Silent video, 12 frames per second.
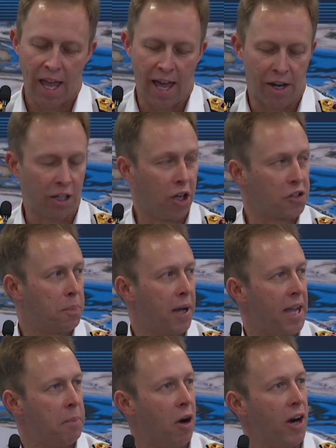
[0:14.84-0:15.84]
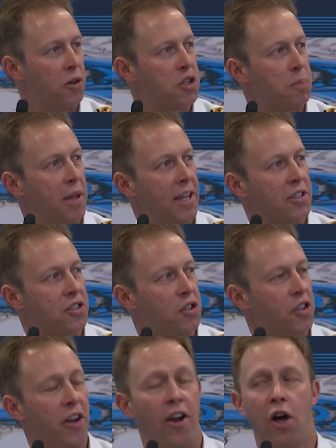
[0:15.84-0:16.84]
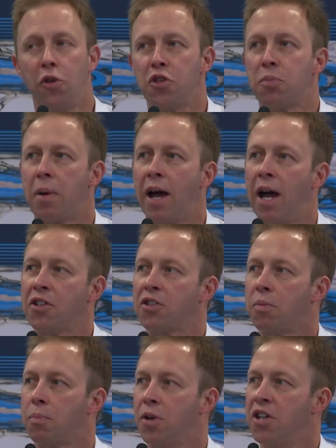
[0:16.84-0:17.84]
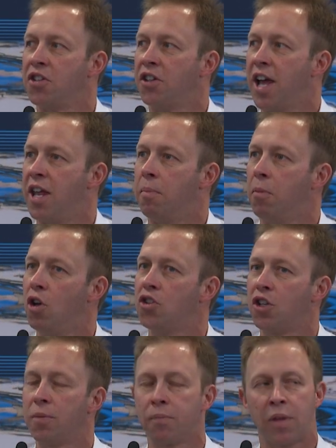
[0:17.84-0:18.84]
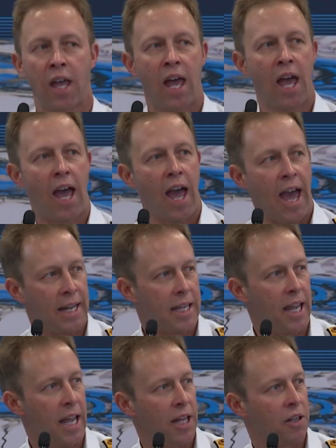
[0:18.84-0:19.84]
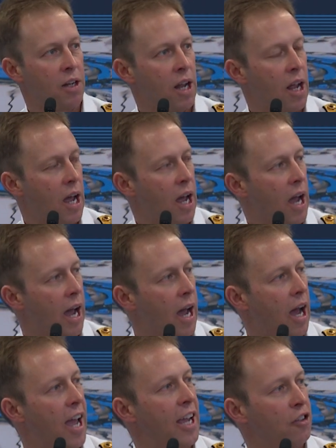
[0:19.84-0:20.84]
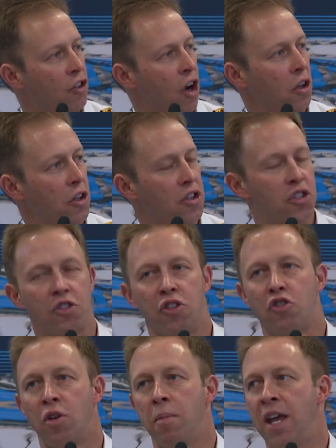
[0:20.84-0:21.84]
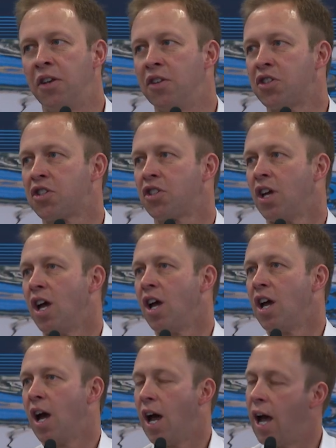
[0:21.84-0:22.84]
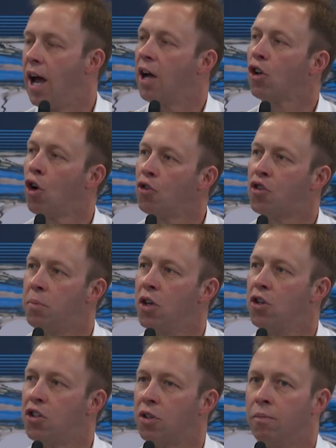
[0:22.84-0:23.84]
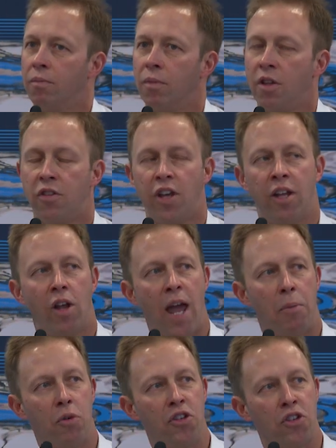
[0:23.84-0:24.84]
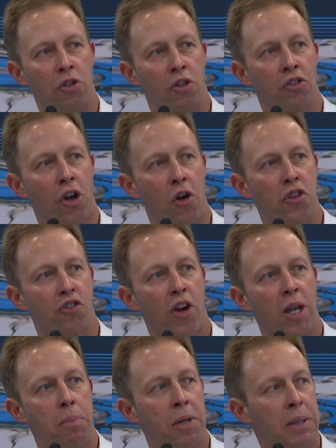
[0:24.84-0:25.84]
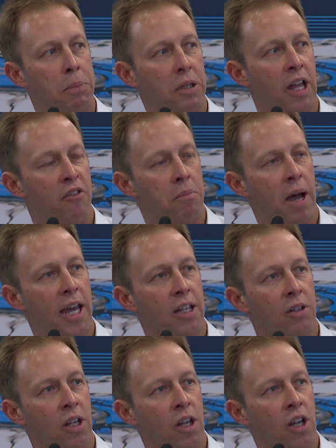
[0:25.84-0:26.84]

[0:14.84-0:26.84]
And I'd like to pay my respects to their elders past, present and emerging. And again, acknowledge the tremendous contribution that Aboriginal and Torres Strait people have made